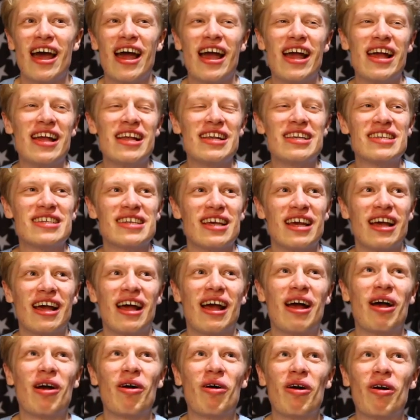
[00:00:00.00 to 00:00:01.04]
And
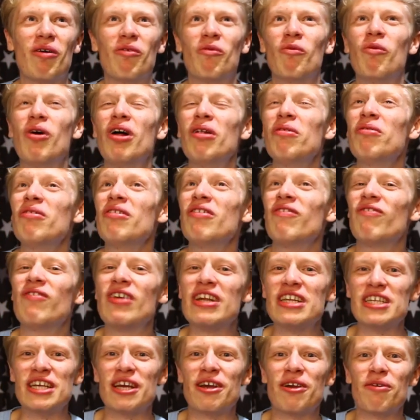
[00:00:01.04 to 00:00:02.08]
one
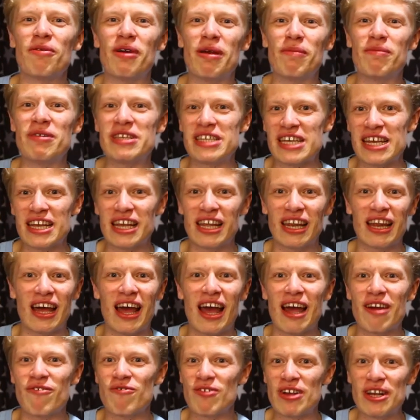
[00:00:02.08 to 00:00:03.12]
video in particular
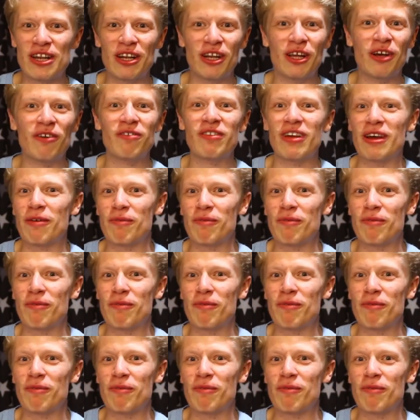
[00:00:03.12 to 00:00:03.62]
I really loved,